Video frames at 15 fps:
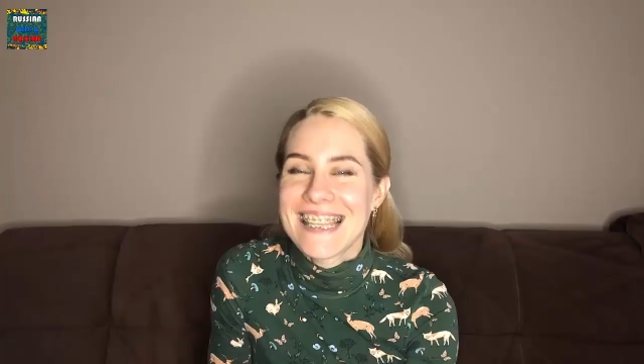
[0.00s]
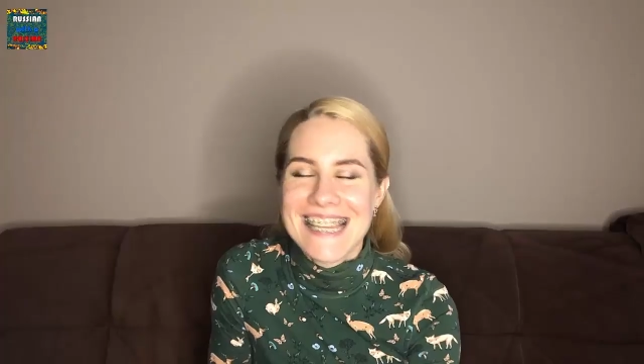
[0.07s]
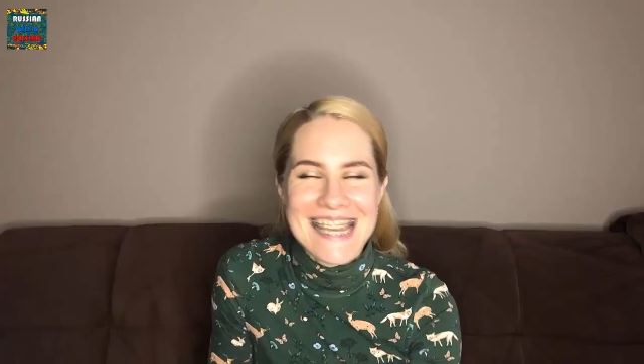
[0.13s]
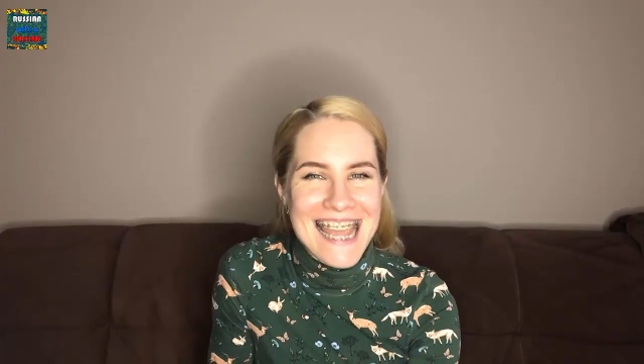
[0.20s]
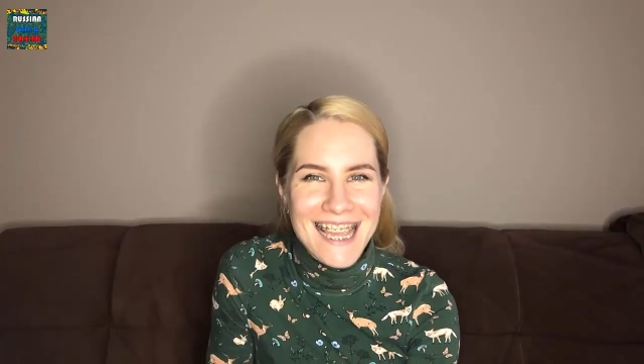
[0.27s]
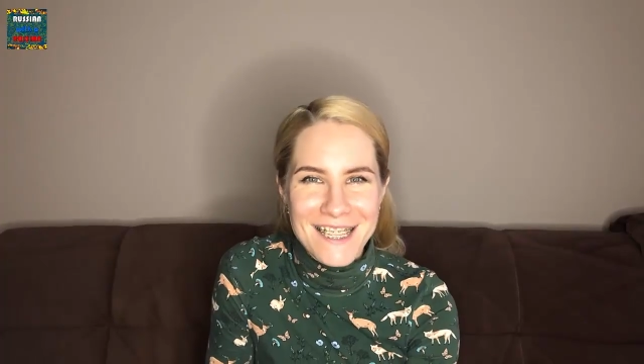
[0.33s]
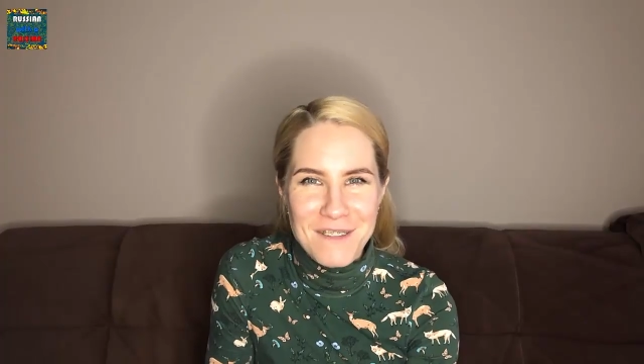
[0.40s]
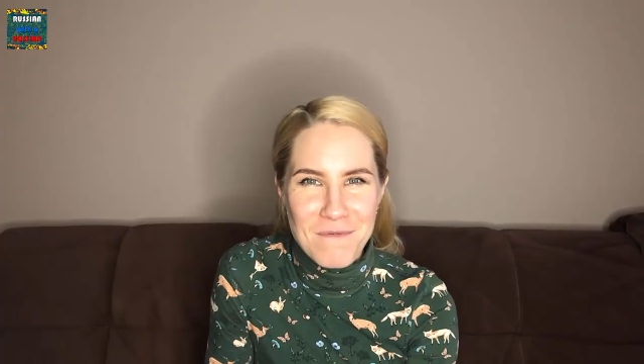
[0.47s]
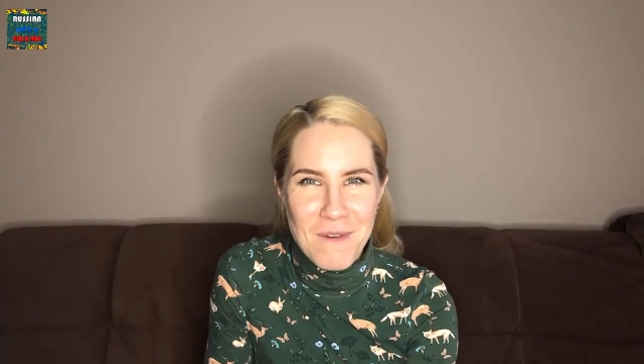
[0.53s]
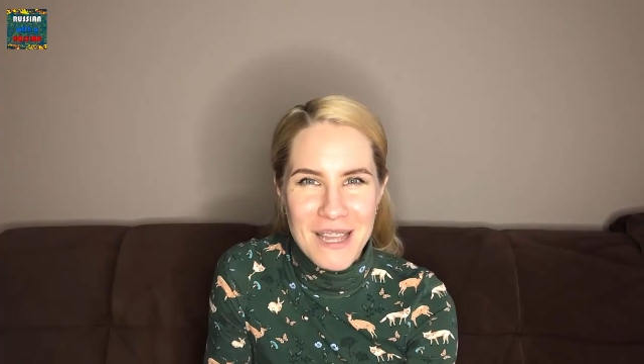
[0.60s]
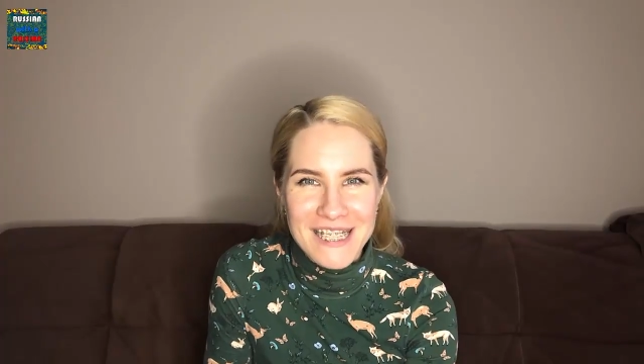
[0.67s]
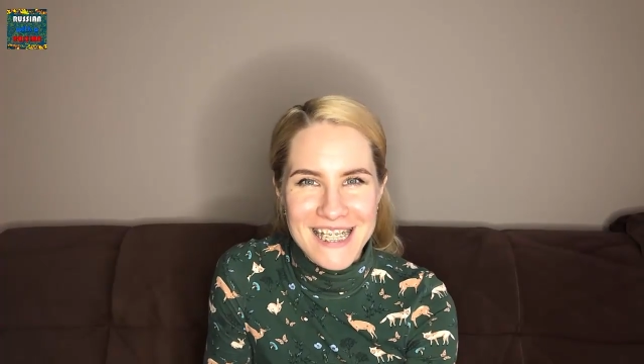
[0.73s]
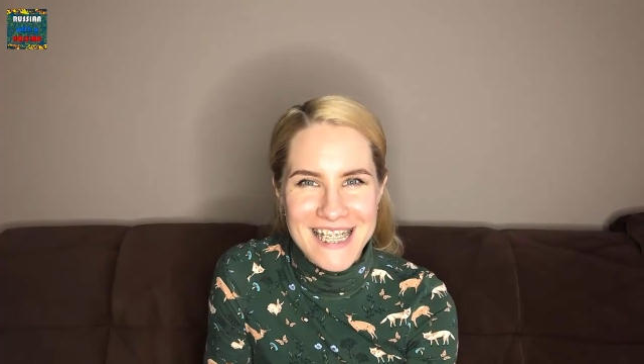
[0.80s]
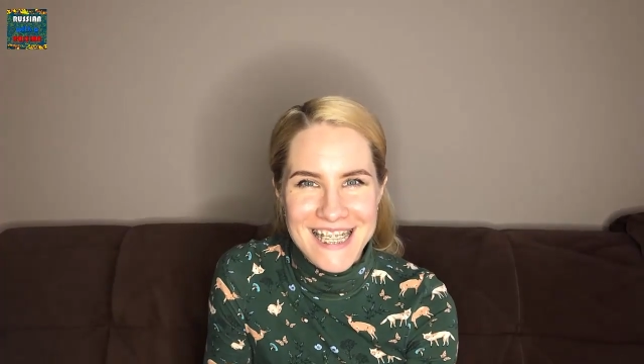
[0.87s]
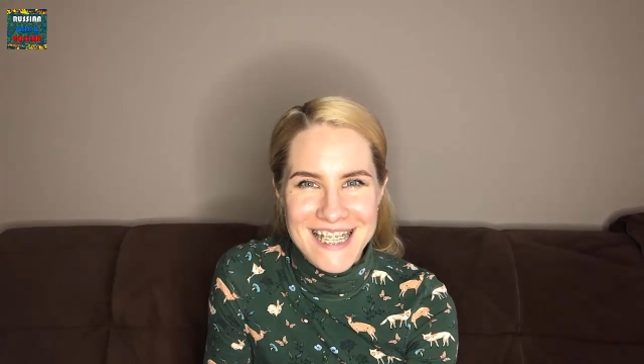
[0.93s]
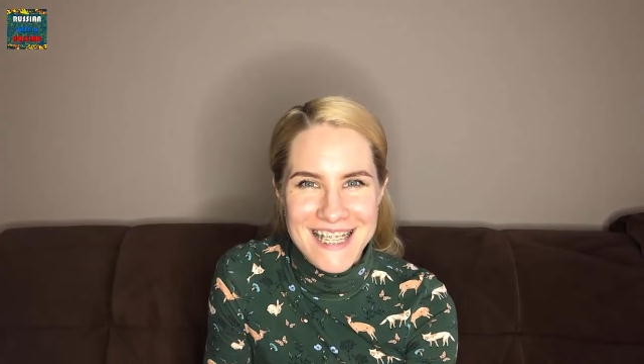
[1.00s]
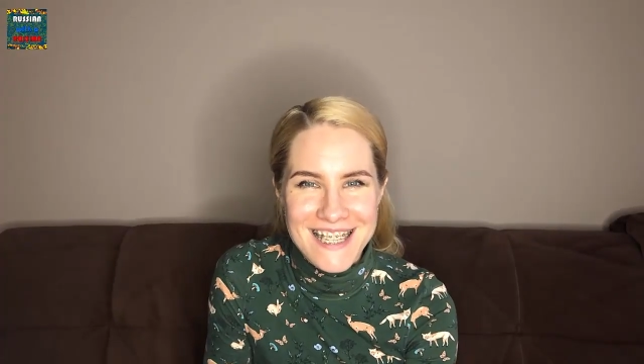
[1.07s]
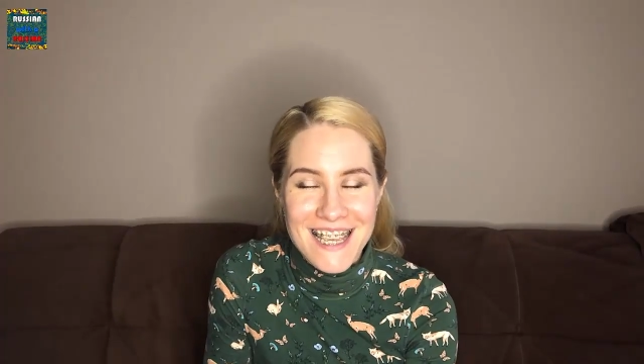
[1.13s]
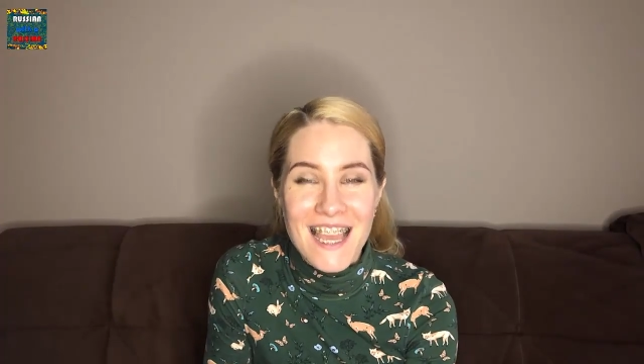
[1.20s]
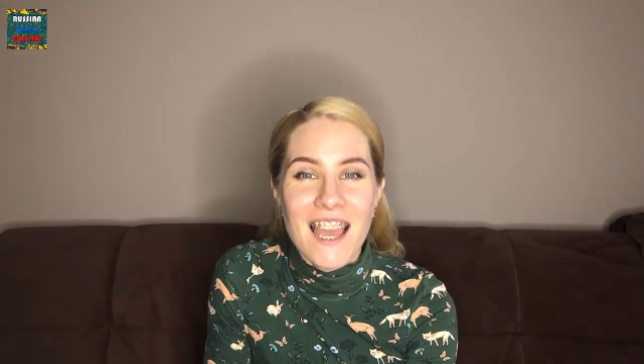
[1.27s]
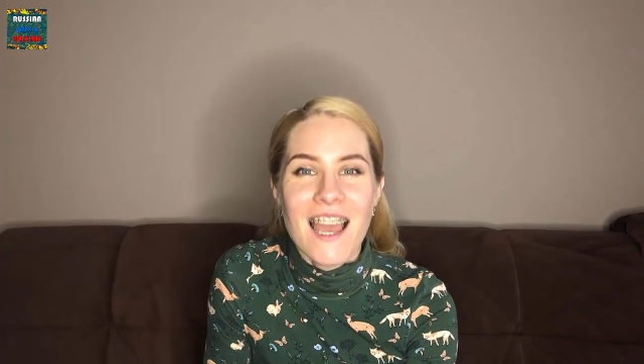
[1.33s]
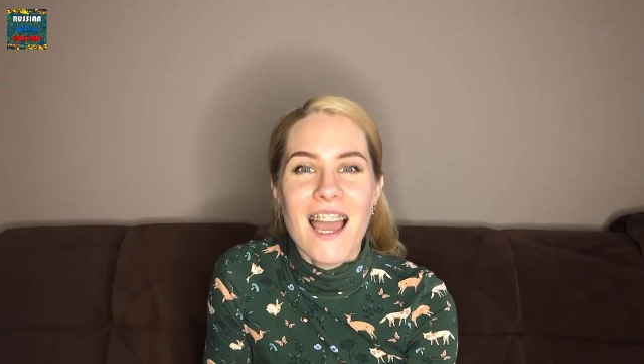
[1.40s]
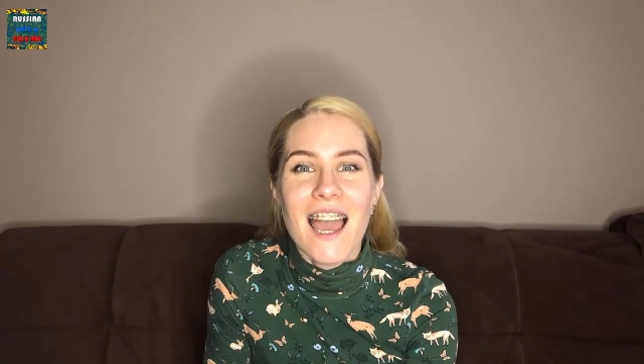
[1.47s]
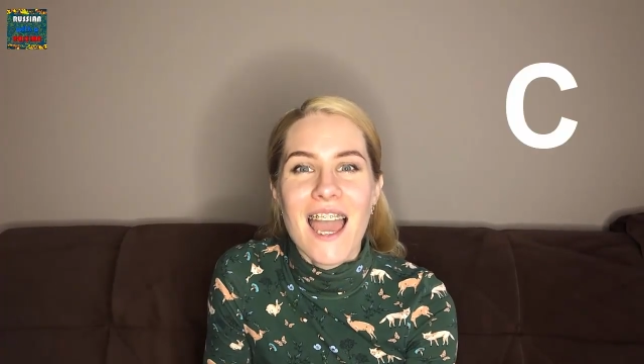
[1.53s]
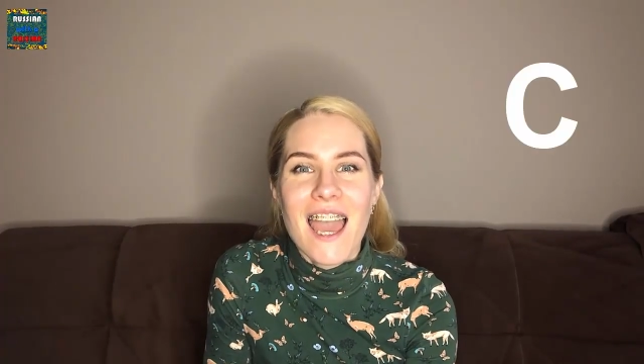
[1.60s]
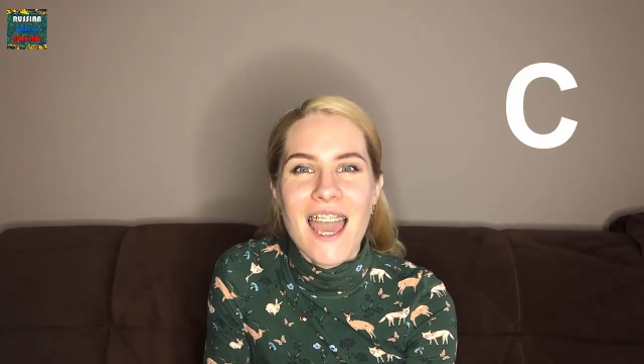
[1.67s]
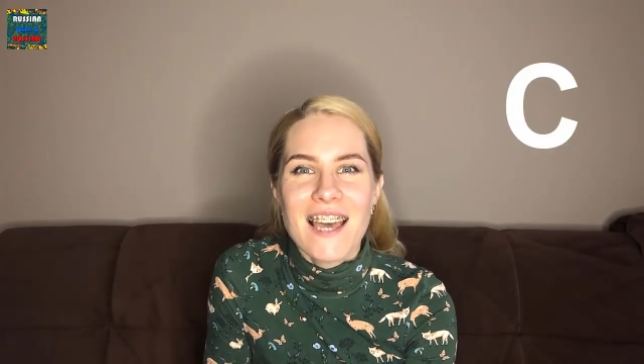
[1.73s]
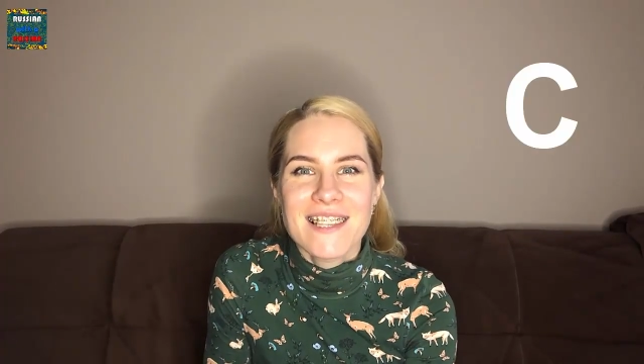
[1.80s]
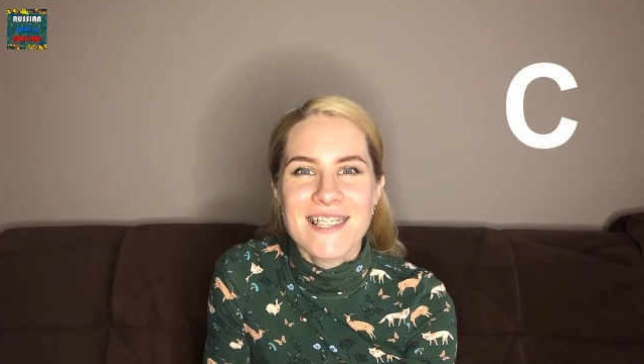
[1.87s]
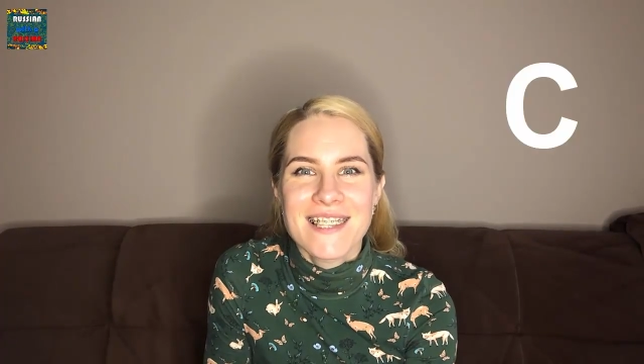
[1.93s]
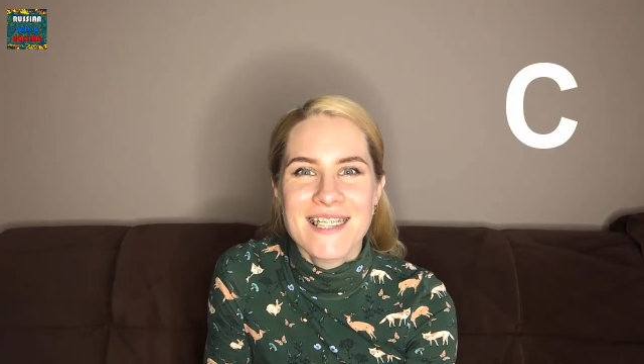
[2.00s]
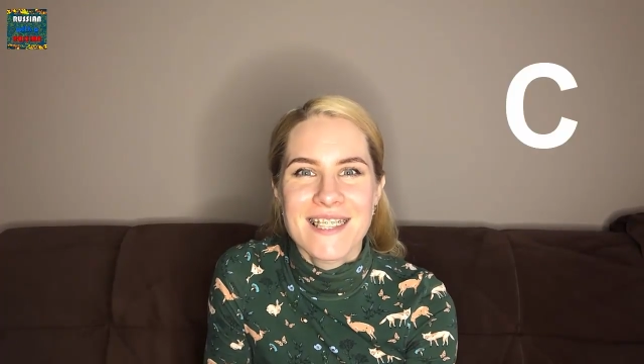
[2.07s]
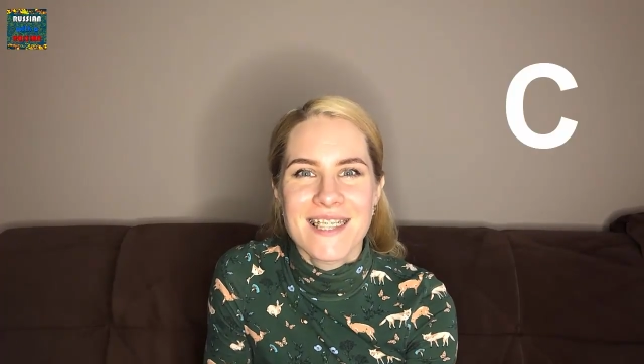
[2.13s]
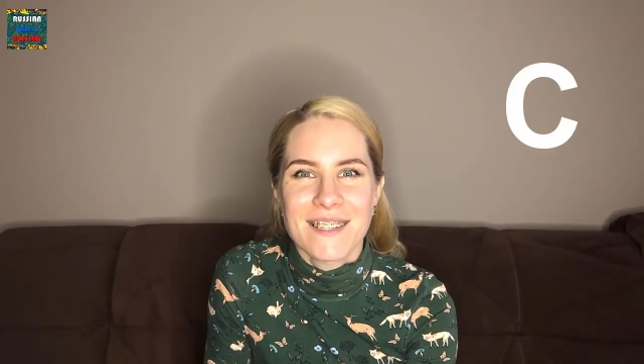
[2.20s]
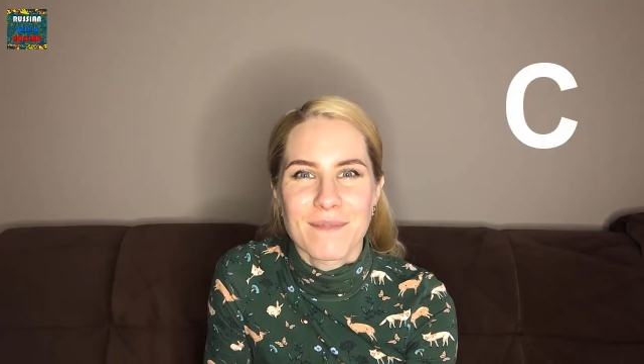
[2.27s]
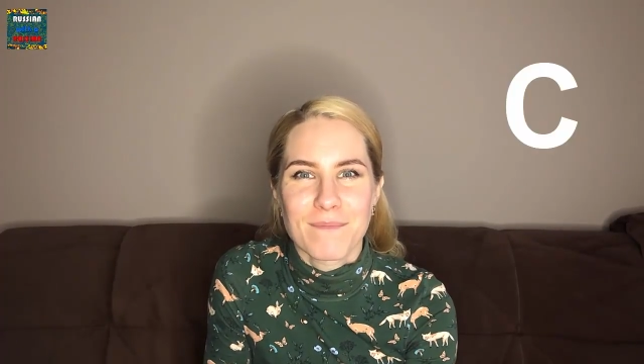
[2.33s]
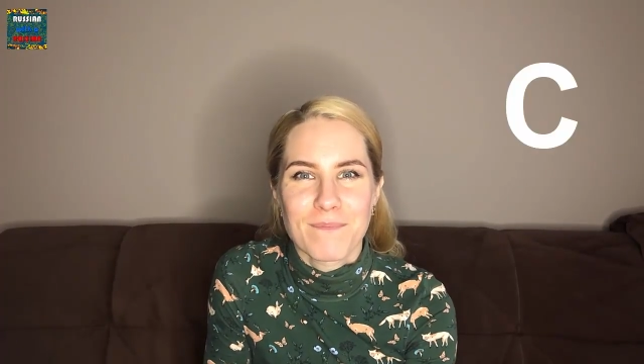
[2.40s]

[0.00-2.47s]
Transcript: The next one is s.